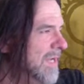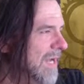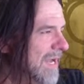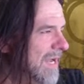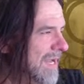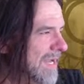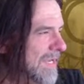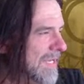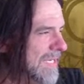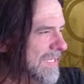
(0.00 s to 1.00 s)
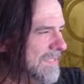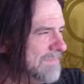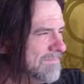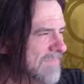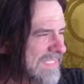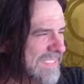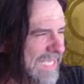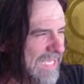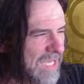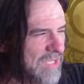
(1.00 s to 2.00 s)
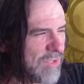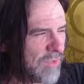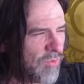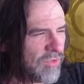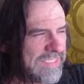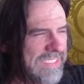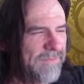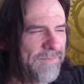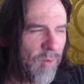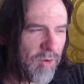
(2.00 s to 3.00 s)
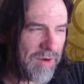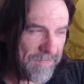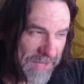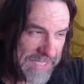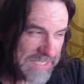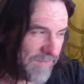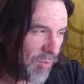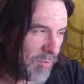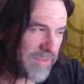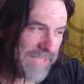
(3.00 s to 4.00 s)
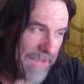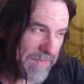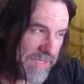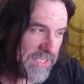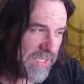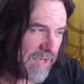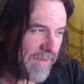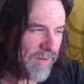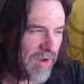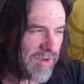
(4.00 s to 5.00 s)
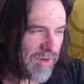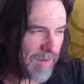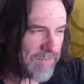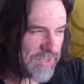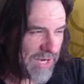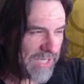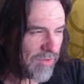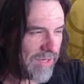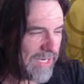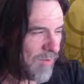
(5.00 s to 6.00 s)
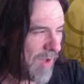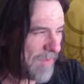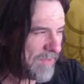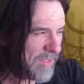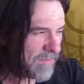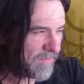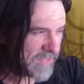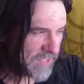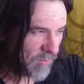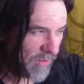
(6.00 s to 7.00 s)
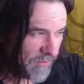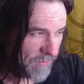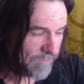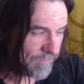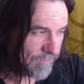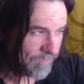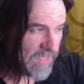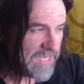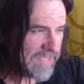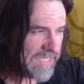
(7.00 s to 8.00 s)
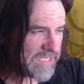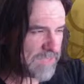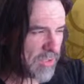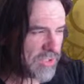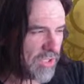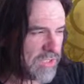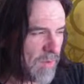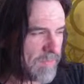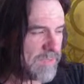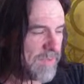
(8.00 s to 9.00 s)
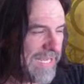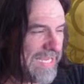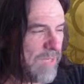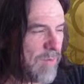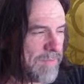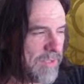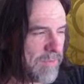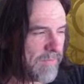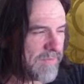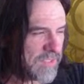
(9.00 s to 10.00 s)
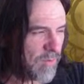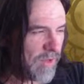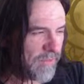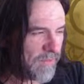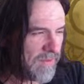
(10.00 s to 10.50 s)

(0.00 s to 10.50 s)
Let's see. You can roll a d4 in place of normal damage of your unarmed strike or any weapon you're proficient with. Not just martial arts weapons, but any weapon you're proficient with.